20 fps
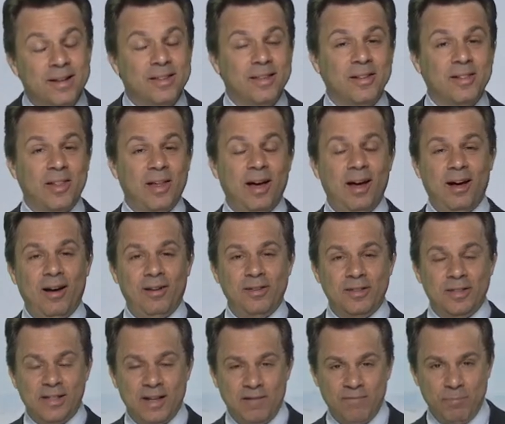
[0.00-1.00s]
The
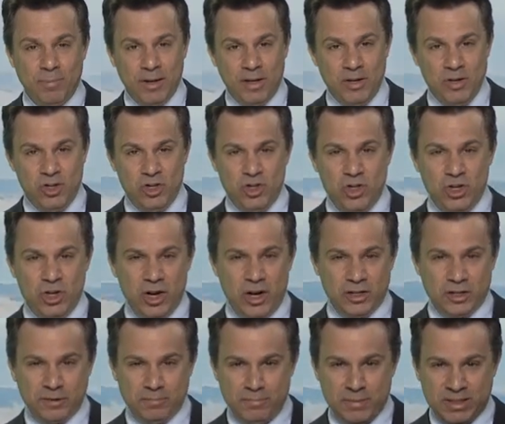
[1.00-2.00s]
clouds have been
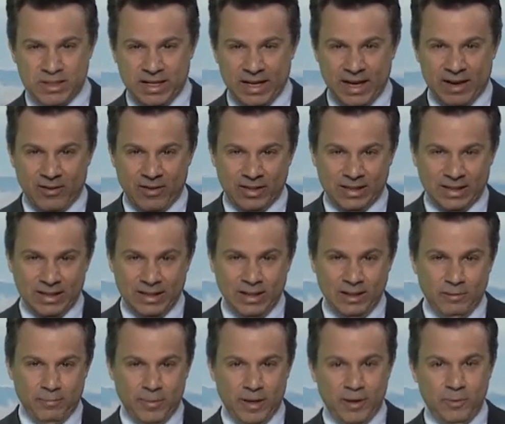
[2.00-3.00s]
just misting out a
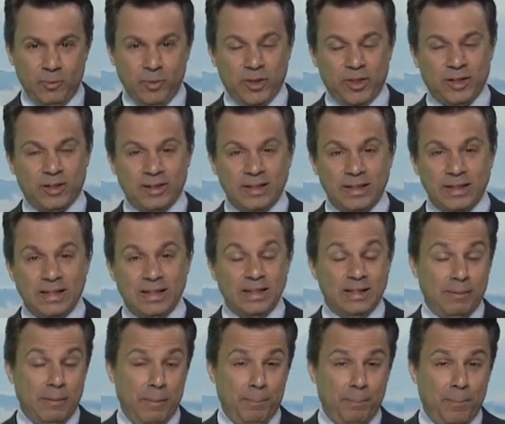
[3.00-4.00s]
little bit with a,
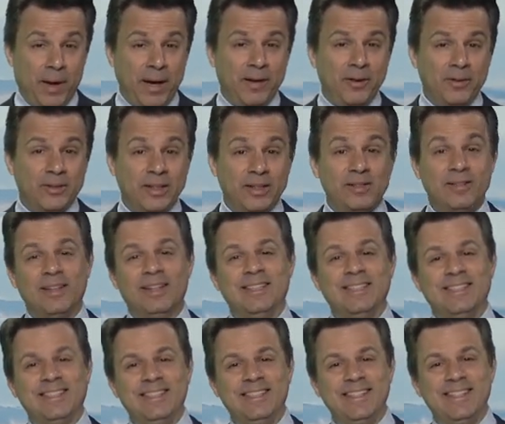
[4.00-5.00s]
a minor little
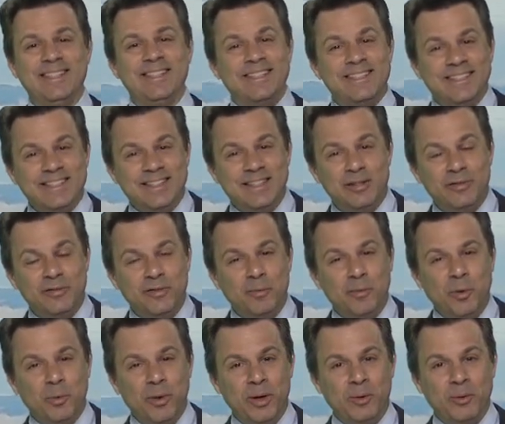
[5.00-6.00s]
assist from
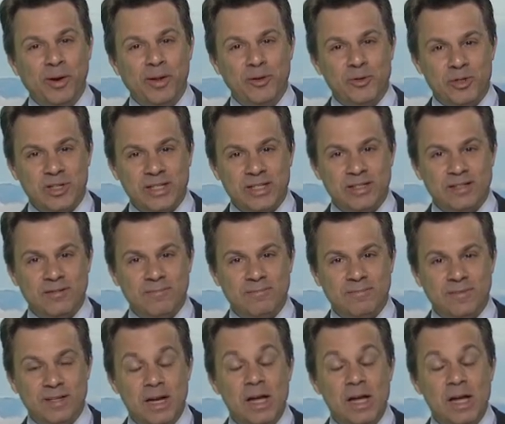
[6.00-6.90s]
a weak weather system